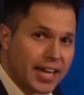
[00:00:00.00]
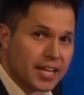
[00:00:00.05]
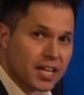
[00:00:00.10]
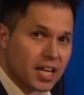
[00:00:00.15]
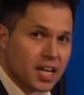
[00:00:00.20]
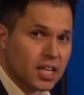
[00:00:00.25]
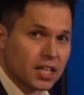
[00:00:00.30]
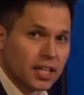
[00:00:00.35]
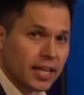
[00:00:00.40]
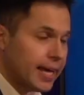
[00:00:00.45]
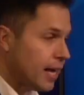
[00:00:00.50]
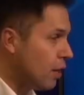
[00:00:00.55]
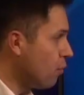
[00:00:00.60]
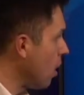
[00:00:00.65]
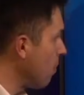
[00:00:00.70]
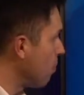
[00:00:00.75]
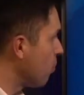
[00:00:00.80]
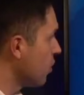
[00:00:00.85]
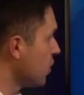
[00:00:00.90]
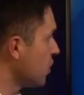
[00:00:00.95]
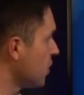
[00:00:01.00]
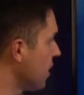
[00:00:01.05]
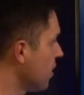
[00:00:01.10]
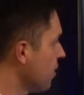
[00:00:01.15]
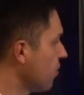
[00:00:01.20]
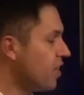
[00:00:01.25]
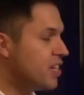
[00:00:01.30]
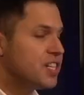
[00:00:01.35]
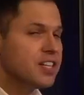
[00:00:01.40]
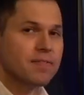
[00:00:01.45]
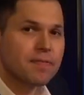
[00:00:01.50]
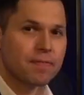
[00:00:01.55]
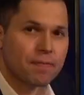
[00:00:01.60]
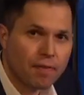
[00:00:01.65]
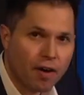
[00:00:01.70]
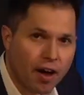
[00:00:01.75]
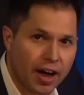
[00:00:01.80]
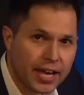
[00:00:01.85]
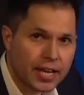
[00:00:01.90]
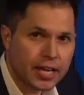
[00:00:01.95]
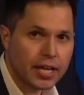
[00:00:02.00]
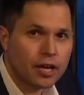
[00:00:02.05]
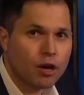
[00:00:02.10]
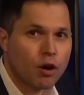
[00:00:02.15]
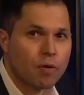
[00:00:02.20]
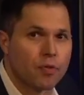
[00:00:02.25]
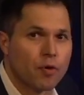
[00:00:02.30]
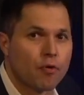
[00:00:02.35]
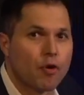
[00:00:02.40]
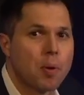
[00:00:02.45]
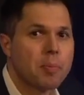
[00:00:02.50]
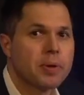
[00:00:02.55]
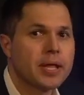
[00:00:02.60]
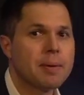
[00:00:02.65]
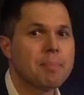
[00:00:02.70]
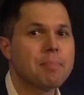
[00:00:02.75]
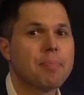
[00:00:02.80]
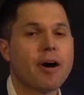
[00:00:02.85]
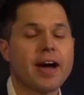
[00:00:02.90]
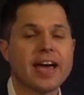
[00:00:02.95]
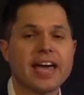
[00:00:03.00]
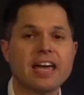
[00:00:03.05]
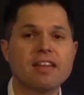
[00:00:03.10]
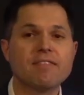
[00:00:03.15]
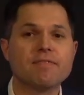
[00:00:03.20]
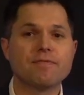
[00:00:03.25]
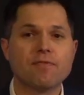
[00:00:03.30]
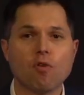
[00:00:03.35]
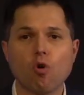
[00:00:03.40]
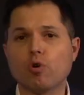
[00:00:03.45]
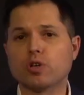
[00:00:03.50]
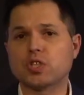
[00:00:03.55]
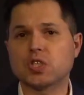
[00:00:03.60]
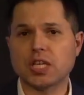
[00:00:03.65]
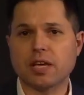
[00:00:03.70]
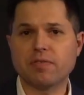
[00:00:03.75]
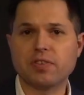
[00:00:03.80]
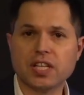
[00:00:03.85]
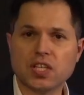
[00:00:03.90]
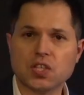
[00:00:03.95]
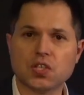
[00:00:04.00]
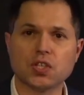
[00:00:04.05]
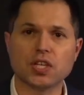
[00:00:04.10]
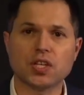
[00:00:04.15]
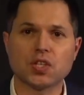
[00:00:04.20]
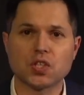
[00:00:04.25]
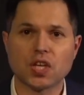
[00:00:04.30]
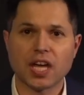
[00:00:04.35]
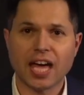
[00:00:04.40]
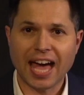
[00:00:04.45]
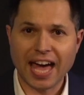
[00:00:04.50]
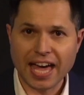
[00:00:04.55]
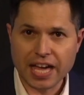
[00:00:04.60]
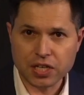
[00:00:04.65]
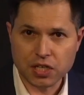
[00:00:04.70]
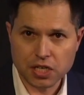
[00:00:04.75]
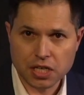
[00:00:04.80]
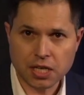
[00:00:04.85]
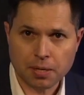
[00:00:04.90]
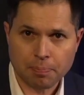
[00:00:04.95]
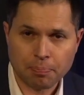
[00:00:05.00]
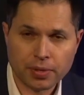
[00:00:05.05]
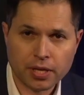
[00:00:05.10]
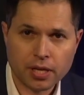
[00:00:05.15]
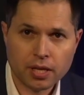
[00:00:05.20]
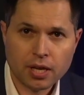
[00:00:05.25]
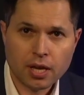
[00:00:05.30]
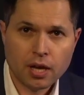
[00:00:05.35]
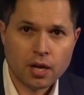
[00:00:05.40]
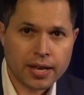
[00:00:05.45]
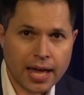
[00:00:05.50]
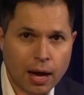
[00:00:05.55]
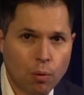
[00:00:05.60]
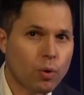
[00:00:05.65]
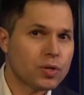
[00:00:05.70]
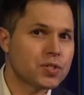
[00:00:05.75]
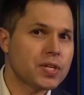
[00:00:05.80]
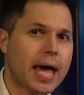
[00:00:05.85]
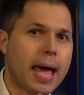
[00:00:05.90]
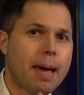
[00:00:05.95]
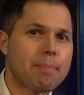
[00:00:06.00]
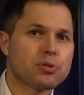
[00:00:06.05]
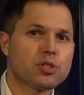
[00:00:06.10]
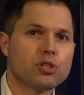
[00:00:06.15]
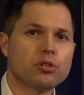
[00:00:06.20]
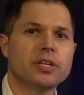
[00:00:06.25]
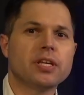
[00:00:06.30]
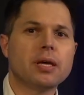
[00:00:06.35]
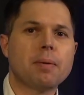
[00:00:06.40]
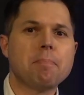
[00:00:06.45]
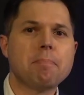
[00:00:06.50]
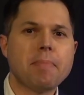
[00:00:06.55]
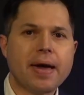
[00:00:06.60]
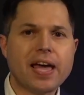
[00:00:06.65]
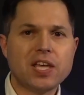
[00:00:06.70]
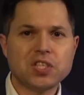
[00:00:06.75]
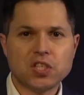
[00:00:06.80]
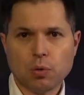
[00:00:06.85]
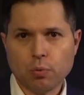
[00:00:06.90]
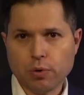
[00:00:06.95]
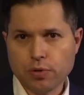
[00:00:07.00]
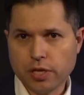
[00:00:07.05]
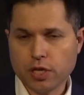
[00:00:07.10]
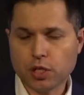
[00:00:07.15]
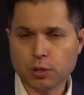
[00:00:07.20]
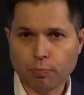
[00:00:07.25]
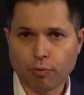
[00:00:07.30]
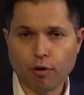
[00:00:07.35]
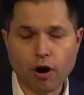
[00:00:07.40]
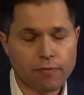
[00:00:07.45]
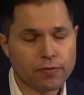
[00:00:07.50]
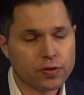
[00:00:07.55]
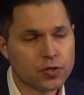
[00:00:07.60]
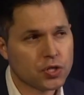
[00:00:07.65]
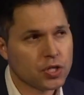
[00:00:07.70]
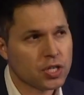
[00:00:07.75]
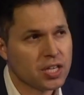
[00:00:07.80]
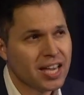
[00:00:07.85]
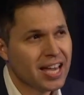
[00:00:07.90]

and clay represent the dividing of the Roman Empire in 476 AD. Now, what's absolutely amazing with this prophecy